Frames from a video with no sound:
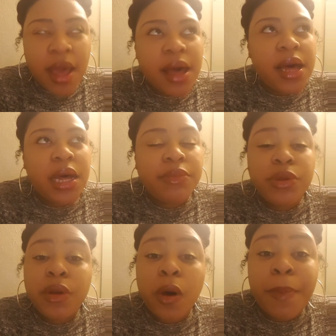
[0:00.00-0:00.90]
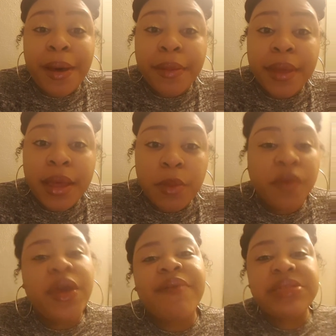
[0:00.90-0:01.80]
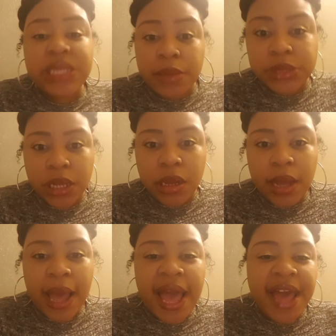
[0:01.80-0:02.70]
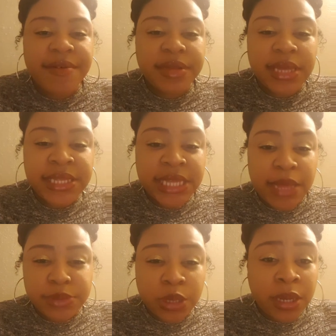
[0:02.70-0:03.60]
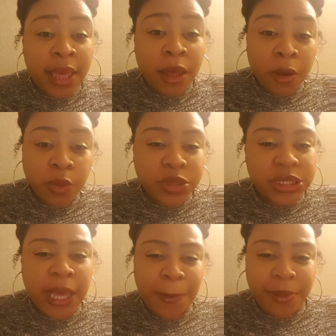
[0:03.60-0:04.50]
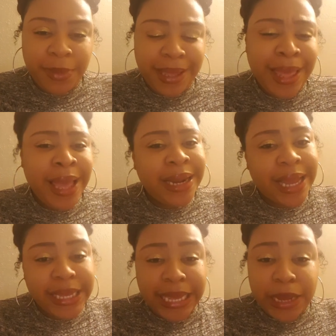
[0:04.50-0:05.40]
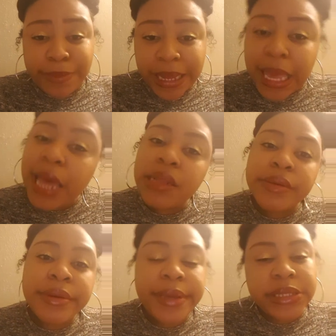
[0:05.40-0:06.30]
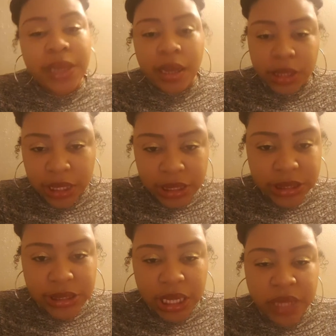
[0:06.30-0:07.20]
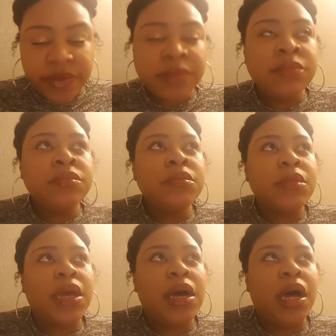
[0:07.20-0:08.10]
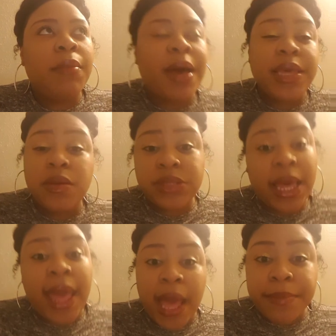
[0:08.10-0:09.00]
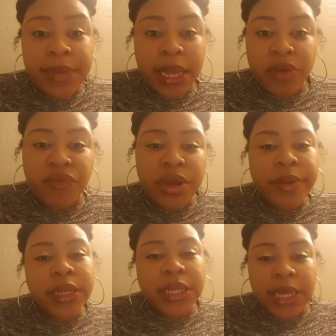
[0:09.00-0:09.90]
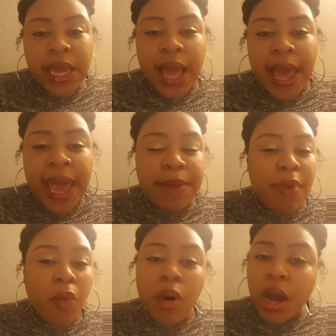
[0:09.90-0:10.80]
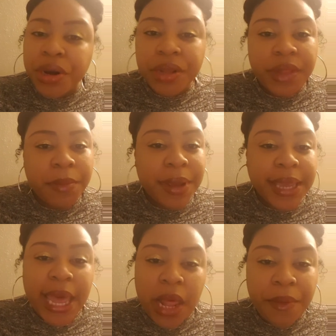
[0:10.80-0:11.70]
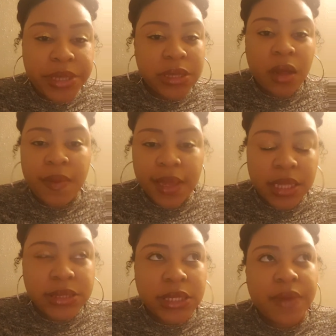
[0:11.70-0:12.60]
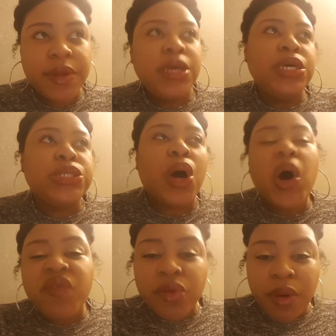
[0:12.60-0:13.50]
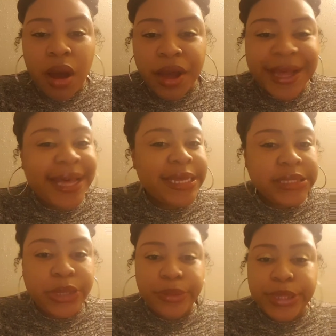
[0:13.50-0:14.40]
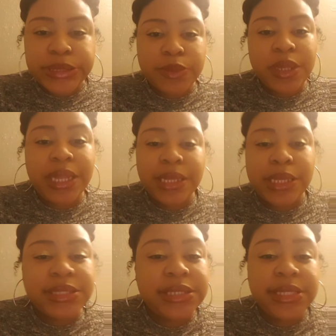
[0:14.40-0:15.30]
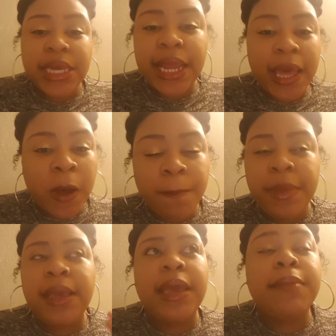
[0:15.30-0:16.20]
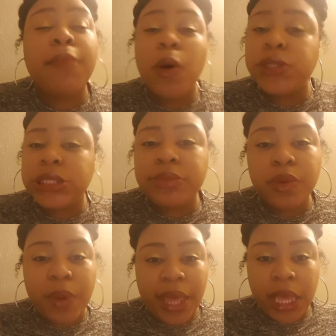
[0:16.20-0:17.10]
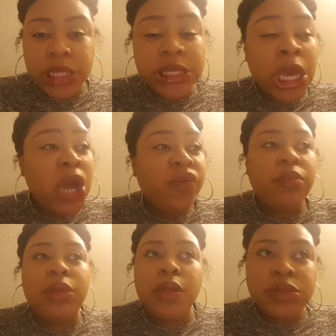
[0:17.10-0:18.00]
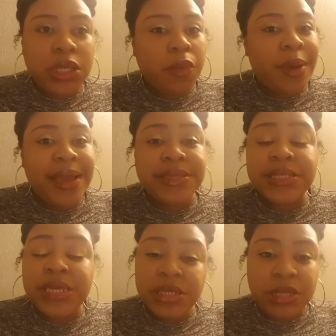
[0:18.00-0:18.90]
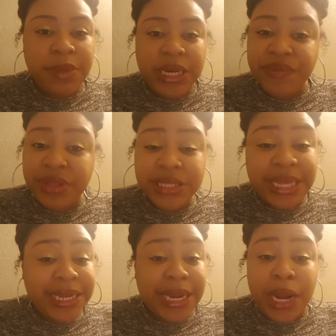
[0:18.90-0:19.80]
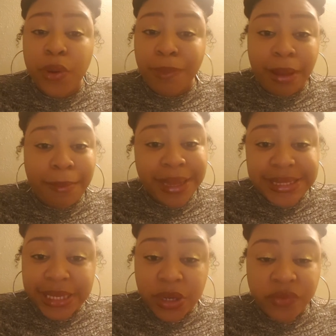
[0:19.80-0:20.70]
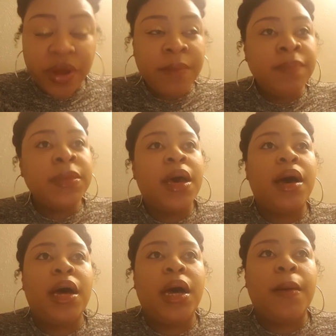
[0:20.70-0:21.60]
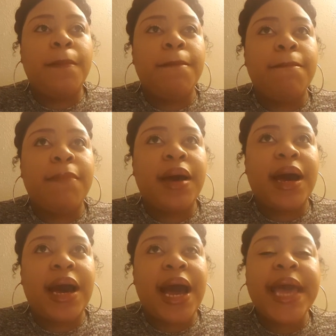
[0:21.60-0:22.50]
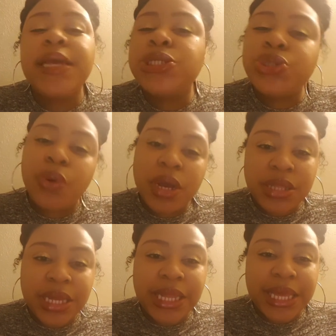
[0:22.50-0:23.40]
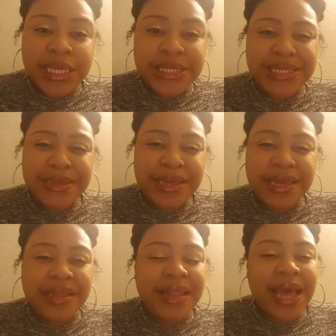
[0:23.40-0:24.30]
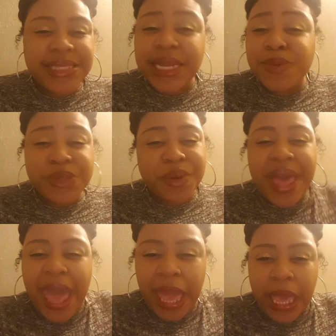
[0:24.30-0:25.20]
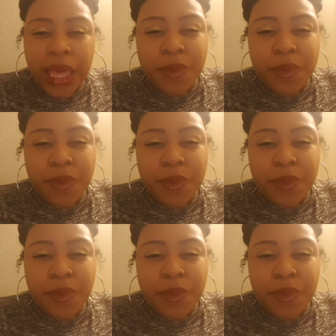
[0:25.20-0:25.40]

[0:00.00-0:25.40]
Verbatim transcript: You know about, well, we have a Samsung. I have a Samsung Health, which is helping me like count my calories, all that good stuff. I use that app now frequently. I add my water in there, my calories, all that good stuff. So overall, guys, the green smoothie cleanse did help me in multiple ways, from losing weight to teaching me different things I did not know about myself. I enjoyed the cleanse. Like I said, it was okay.